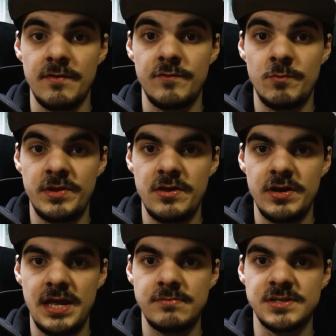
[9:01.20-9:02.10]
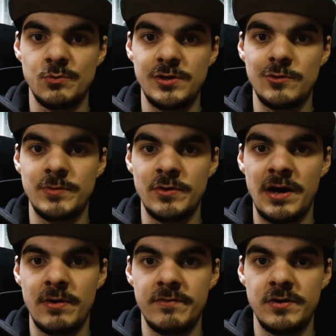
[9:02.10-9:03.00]
If you play your games in windowed mode,
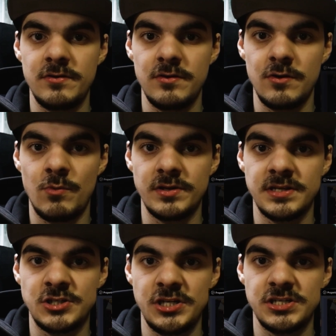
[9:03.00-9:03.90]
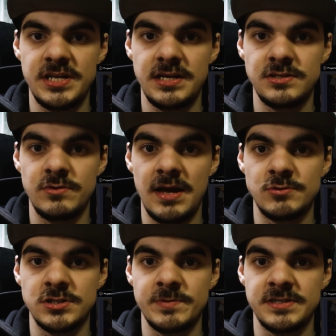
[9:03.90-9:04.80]
however, you'd want to change that to
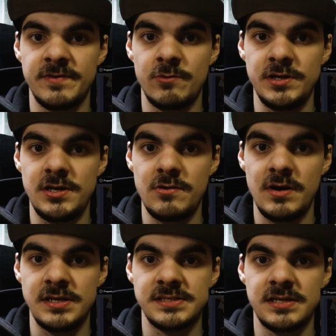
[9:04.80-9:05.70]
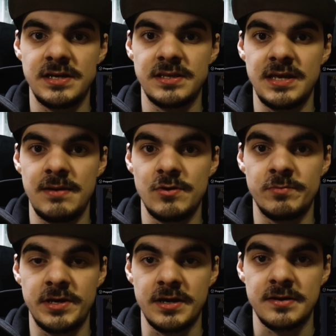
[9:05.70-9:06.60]
capture specific window and select the game you're
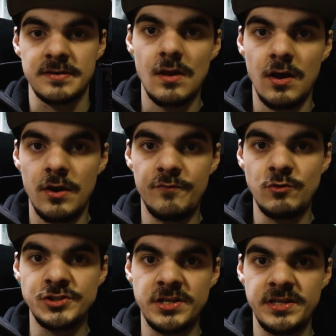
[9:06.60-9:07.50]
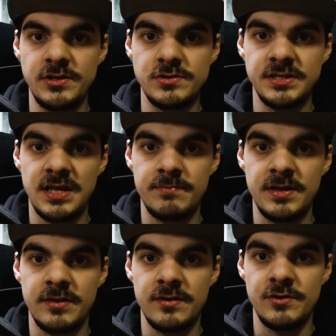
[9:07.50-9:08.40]
playing. Unfortunately, using that
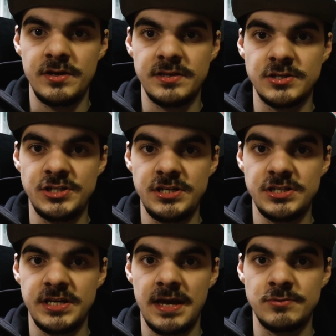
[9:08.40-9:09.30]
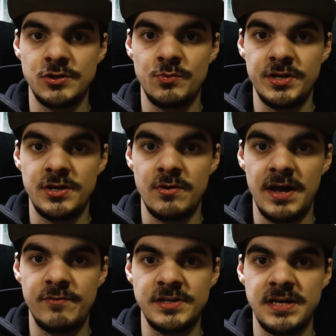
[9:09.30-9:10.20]
method, you need to change the captured window
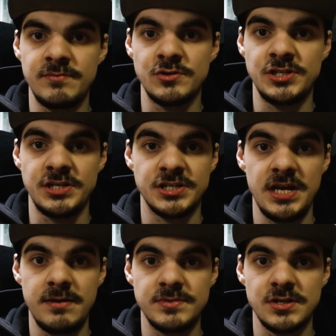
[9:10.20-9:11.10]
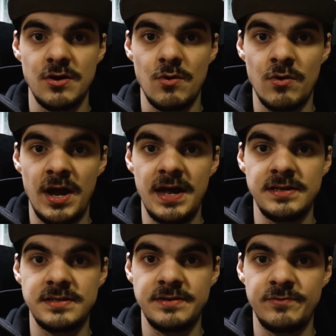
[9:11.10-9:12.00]
every time you change games, or
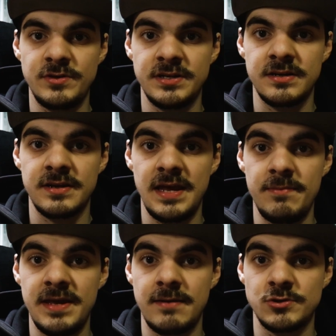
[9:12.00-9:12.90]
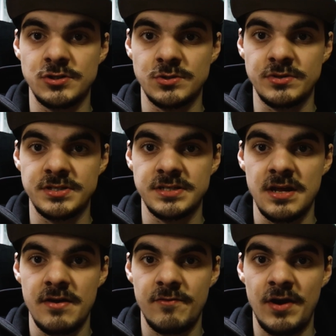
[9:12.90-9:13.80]
add the different game capture source
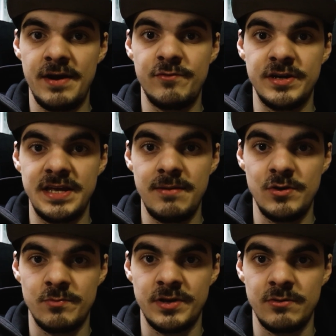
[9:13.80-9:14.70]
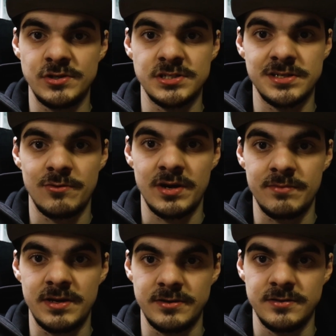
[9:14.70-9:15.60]
for every game you play, which is not
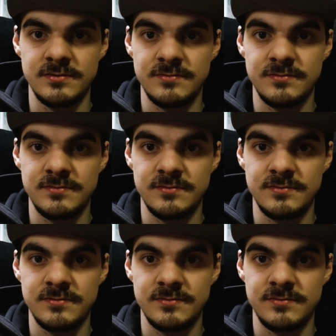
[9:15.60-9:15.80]
recommended.